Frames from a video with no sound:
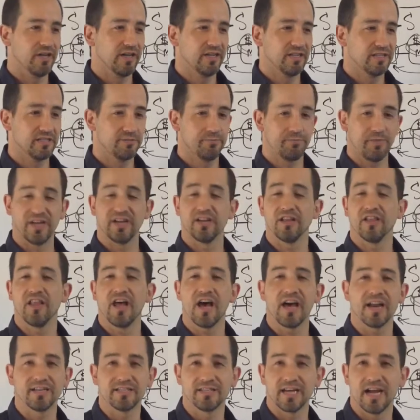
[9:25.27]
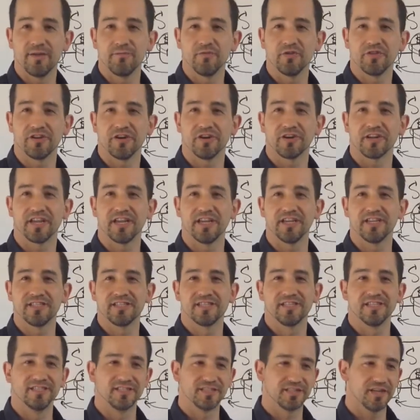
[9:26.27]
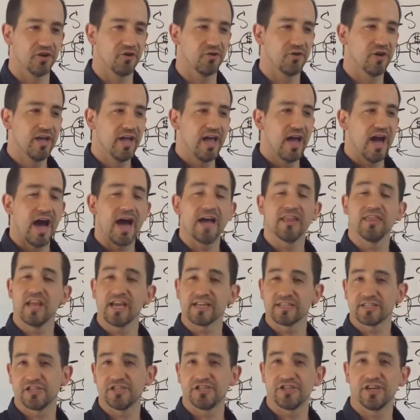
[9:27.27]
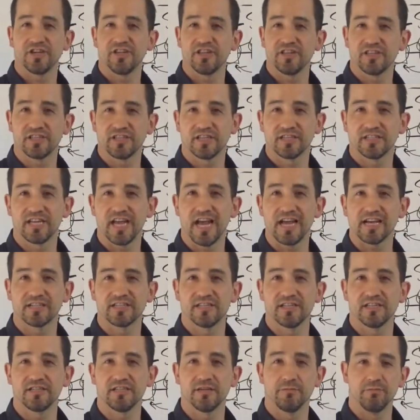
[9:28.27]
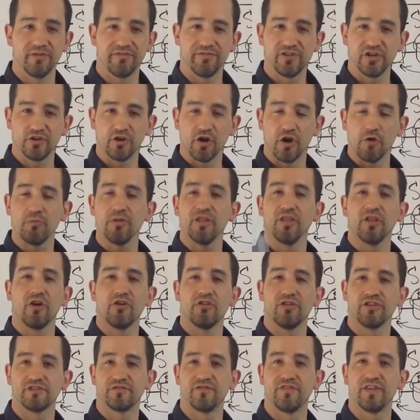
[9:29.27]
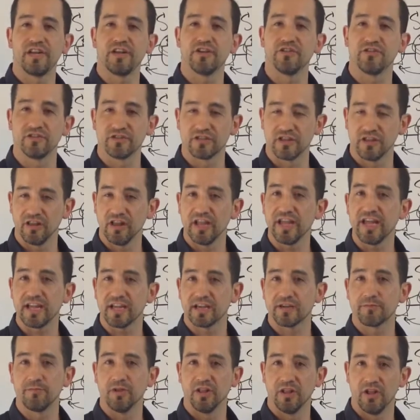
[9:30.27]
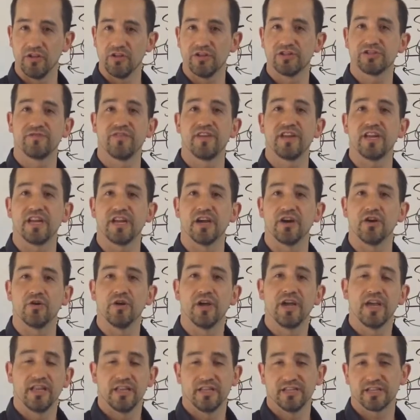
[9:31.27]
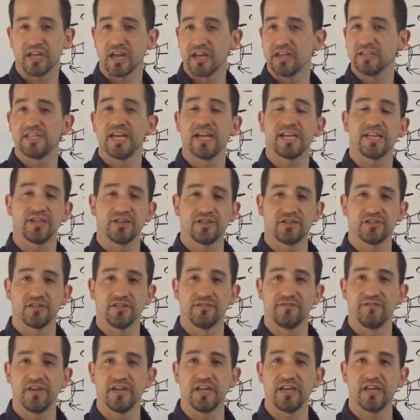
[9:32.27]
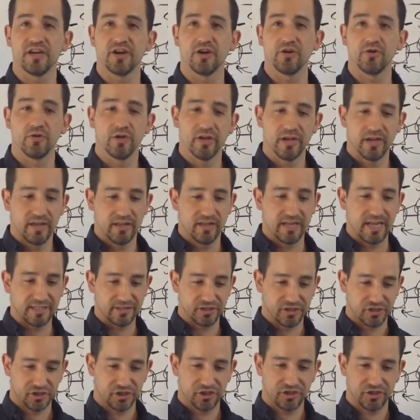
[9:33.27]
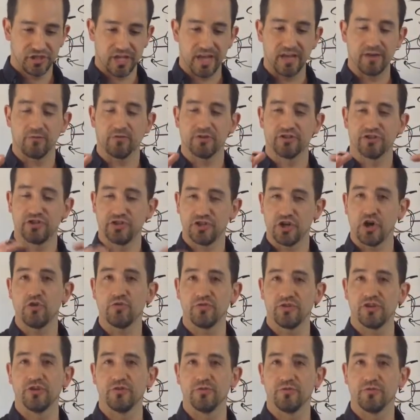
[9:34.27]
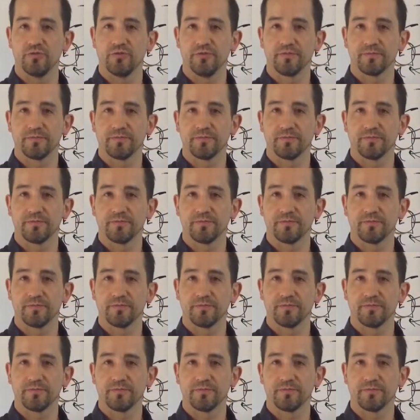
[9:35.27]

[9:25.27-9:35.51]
spend a lot of time with our kids. And so I'd like to show you this exact system. If you go below this video, there's a link below this video that's going to take you to the video that will show you